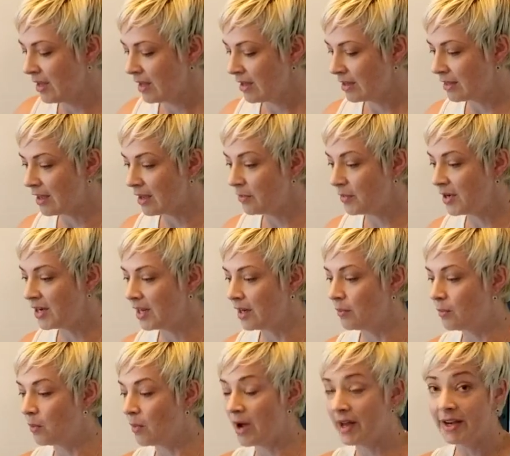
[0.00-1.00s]
Then we
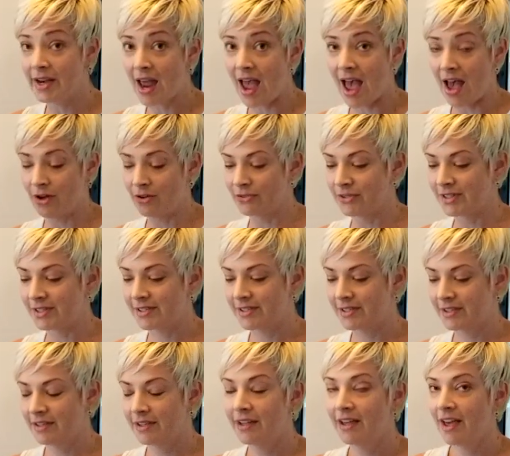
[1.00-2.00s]
need 1
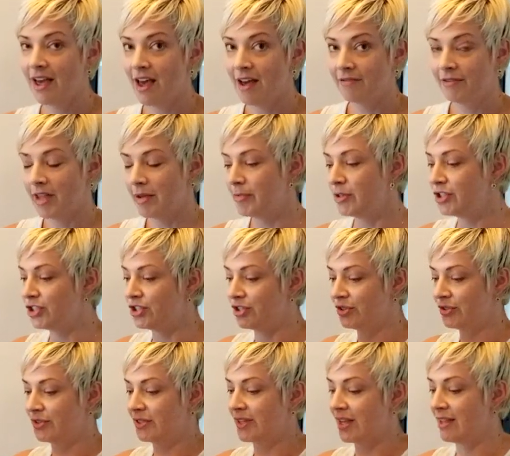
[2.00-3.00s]
ounce of lemon
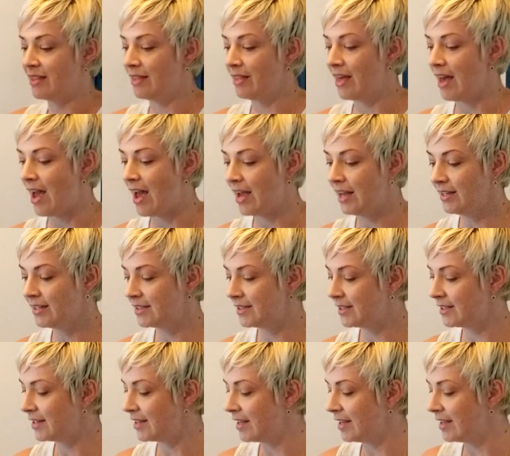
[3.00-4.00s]
juice, and that
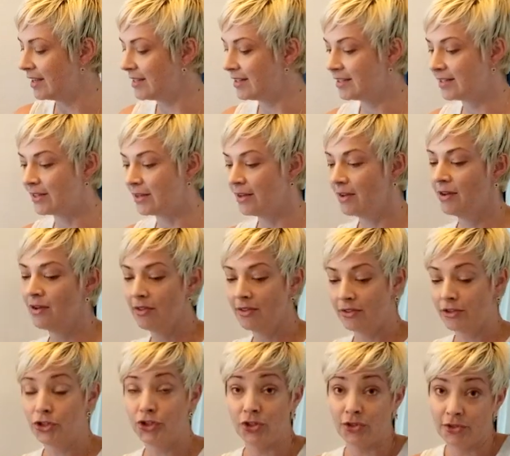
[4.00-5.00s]
is
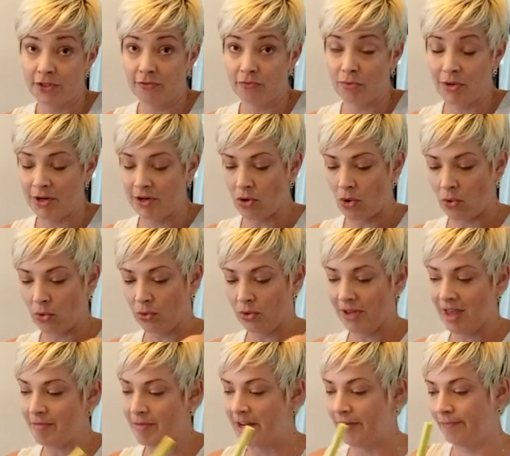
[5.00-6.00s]
the juice of 1 whole
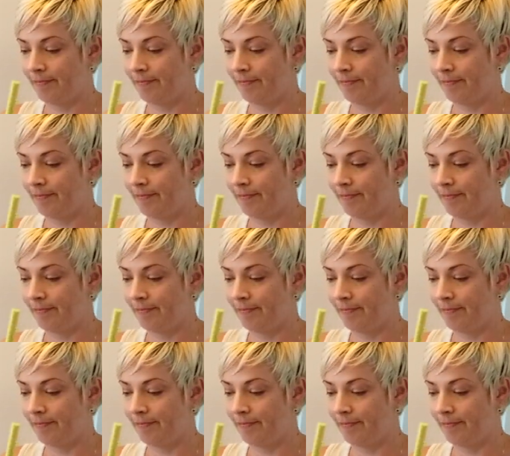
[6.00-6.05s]
lemon.